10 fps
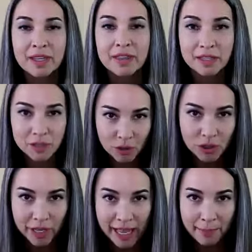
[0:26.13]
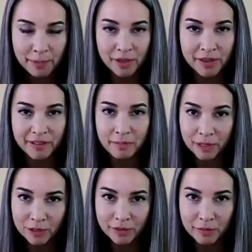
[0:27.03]
the social capital that I've
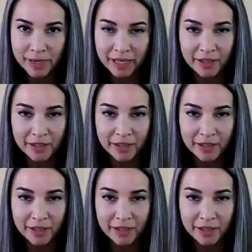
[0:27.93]
built over many